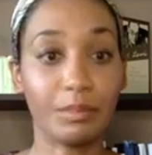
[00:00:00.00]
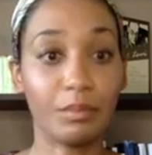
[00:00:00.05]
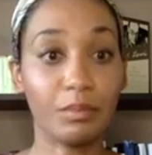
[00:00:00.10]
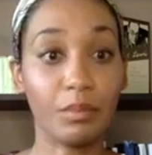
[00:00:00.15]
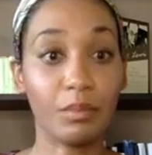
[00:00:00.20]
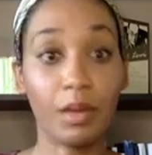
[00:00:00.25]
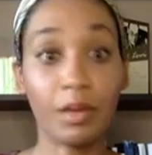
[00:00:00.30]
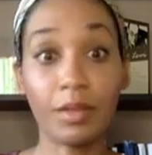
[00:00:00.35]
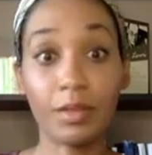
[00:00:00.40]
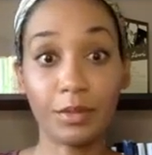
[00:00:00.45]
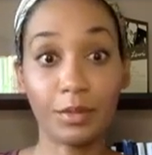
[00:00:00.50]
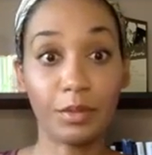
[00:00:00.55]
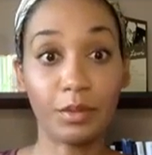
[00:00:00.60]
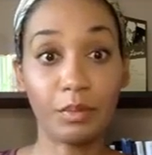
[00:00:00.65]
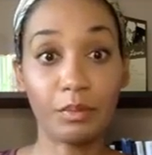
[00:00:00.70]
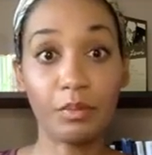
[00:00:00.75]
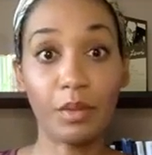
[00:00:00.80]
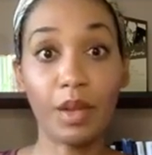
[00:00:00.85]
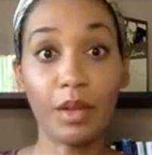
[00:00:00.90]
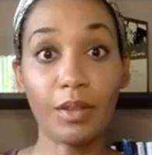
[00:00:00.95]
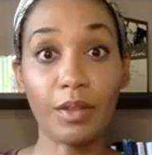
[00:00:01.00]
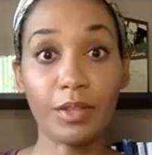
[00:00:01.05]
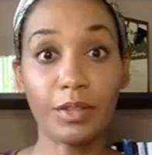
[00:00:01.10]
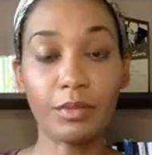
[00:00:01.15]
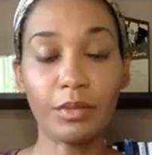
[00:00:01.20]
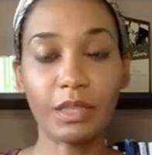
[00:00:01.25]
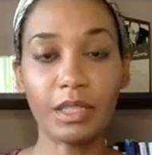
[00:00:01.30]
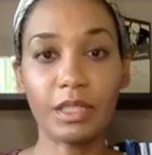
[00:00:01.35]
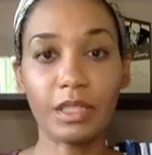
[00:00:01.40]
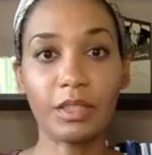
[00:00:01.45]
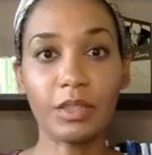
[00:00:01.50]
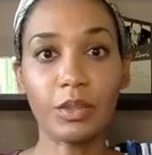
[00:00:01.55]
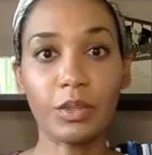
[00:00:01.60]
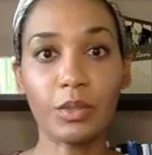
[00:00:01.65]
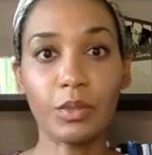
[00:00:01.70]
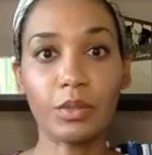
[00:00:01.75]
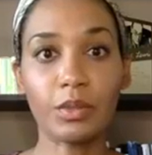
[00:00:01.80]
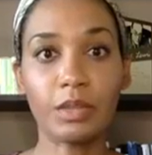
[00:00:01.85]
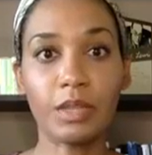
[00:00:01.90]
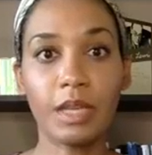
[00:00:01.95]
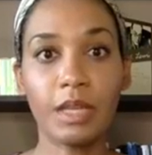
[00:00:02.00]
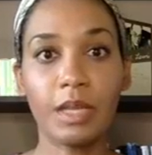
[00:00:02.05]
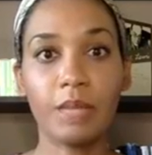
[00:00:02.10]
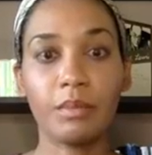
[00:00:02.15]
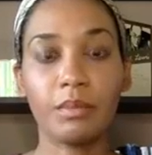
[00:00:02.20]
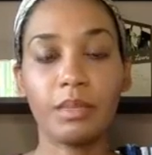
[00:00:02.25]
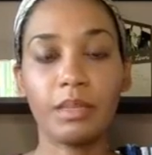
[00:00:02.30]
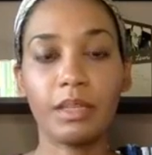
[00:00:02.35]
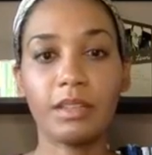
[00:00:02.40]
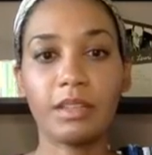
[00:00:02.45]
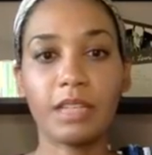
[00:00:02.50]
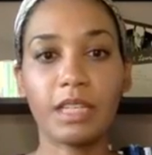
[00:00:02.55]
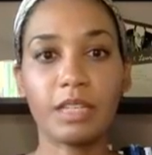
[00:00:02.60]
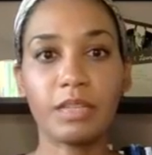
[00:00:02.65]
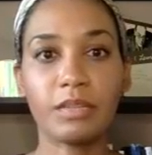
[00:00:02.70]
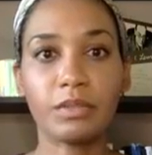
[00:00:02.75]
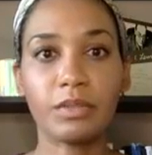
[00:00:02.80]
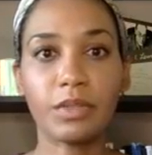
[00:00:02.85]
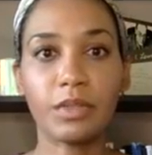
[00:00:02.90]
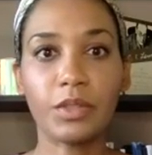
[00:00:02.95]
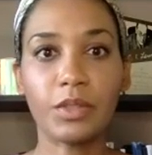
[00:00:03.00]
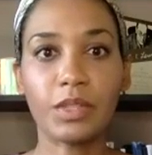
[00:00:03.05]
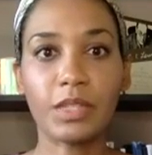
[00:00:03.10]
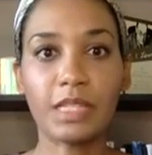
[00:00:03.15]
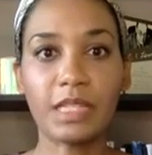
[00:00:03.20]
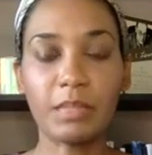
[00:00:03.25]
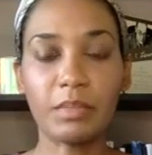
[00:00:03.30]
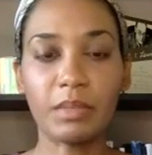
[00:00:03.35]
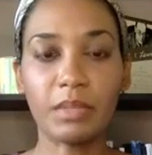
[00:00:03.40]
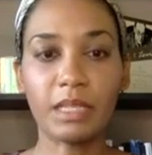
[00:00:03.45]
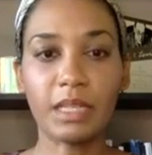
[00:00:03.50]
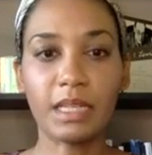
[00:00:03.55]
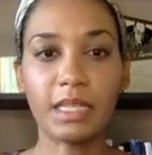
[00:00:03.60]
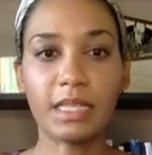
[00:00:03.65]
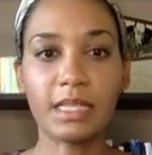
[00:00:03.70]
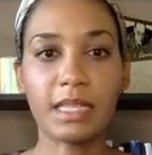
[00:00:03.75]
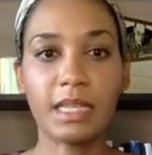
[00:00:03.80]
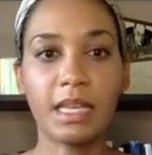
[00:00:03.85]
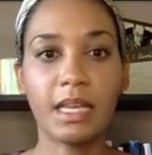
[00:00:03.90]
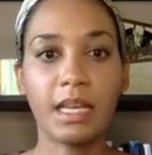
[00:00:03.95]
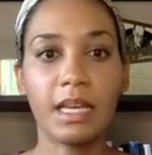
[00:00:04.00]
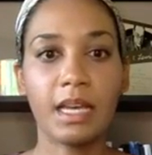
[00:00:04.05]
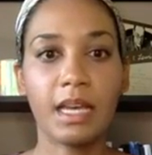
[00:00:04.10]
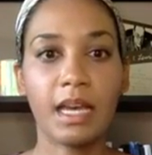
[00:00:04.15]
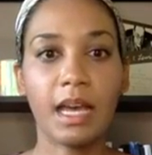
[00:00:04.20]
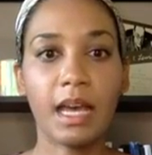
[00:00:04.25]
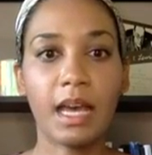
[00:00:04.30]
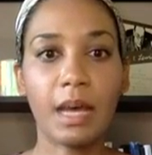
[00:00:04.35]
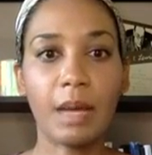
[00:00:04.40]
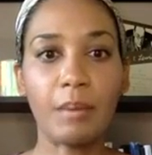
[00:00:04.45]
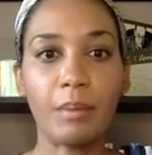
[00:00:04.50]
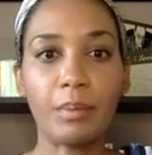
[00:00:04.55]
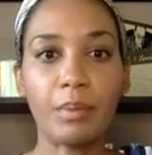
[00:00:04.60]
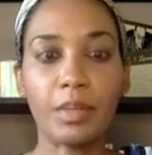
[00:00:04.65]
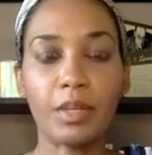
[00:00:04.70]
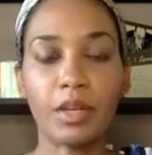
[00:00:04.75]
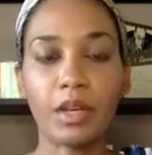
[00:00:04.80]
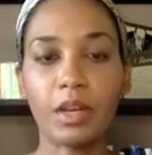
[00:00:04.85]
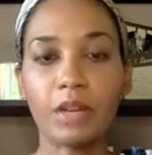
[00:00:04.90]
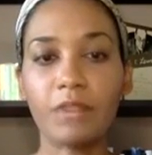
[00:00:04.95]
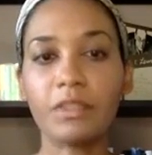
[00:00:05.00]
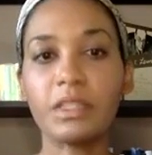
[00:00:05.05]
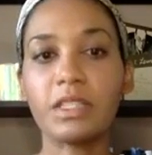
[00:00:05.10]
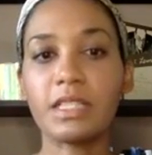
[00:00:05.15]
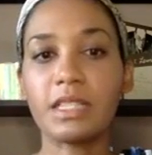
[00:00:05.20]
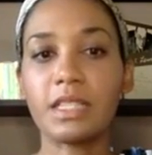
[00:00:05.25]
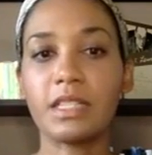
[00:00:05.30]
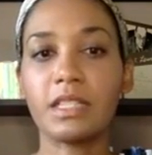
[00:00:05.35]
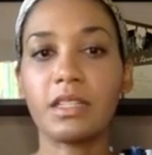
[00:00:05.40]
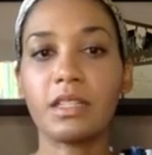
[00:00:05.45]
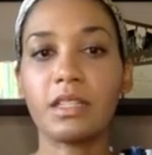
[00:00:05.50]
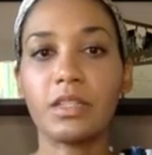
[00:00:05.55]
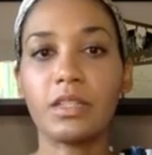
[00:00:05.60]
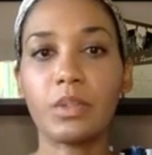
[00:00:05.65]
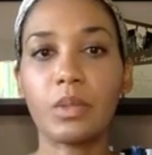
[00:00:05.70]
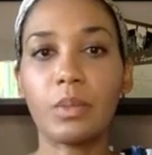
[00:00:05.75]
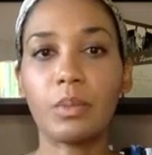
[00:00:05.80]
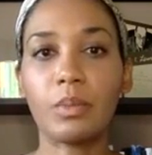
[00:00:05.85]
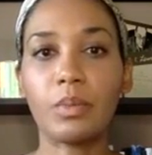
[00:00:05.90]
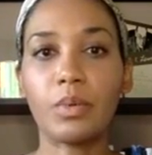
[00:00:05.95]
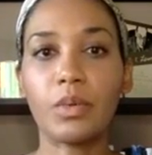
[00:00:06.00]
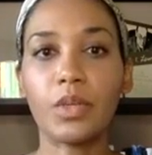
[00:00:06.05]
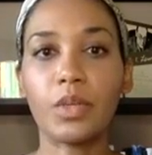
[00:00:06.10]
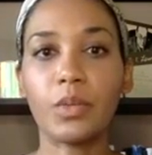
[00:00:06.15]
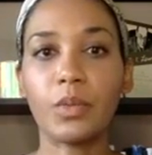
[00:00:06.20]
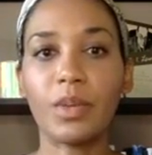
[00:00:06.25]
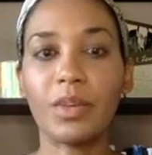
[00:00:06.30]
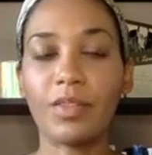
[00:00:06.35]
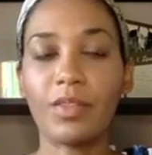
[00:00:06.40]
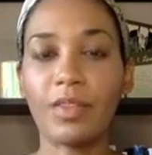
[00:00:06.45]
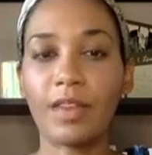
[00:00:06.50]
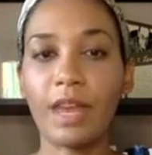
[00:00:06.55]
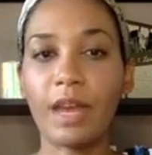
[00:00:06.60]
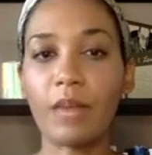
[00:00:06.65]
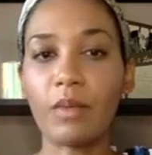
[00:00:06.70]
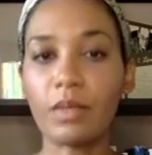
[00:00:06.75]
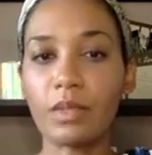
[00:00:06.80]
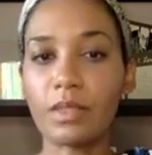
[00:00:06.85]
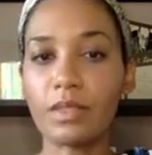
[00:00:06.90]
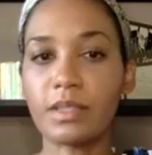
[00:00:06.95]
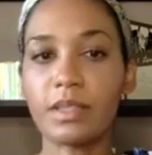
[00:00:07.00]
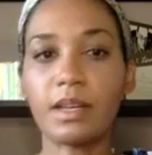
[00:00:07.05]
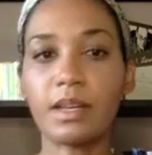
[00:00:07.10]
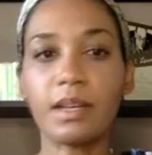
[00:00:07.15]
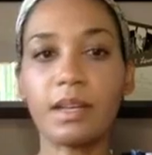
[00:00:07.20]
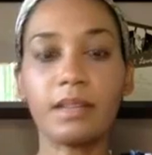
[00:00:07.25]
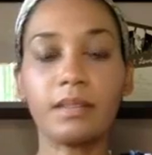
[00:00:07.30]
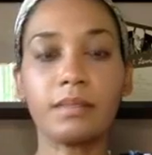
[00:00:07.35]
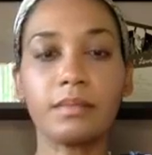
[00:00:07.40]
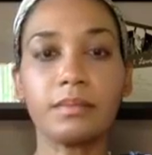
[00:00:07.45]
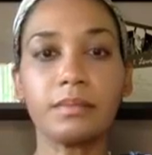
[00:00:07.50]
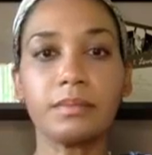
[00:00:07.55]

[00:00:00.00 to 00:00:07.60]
mothering, being there for your siblings. But obviously, it got to a point where that was not